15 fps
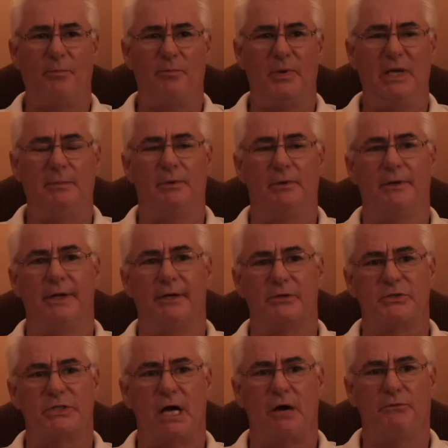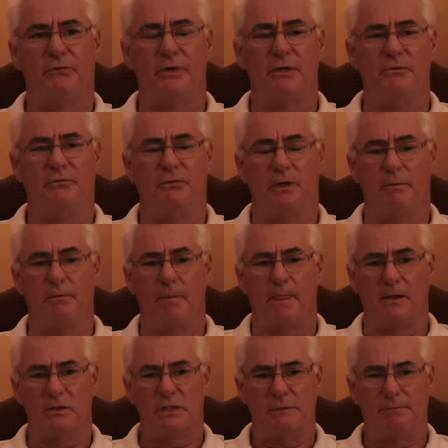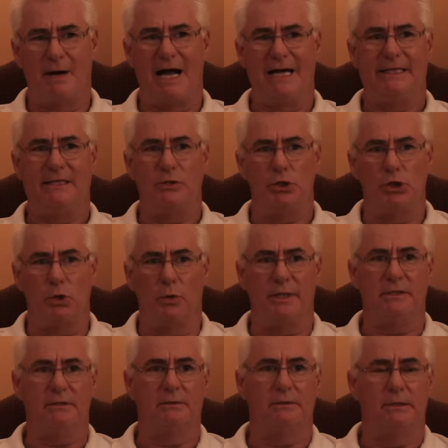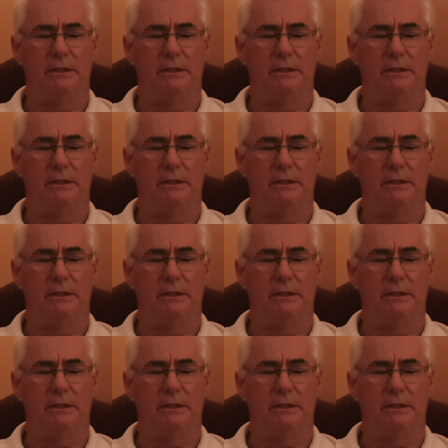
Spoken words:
of people that are suffering from spine and joint